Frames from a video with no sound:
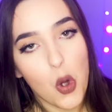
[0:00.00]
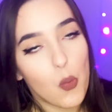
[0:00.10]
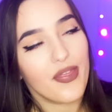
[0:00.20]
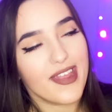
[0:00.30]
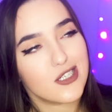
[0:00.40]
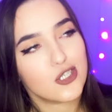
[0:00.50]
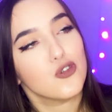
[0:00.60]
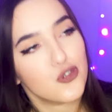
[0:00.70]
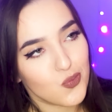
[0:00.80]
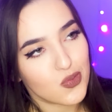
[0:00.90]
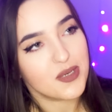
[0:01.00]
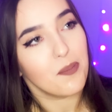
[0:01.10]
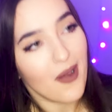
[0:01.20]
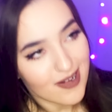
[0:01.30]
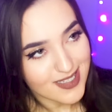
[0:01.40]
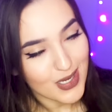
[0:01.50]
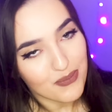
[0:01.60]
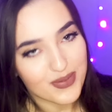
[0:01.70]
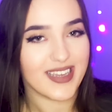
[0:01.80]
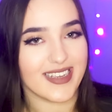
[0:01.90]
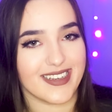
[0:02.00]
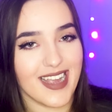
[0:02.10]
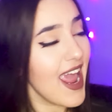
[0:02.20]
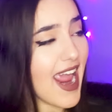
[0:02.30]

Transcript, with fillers: when their children want to buy something.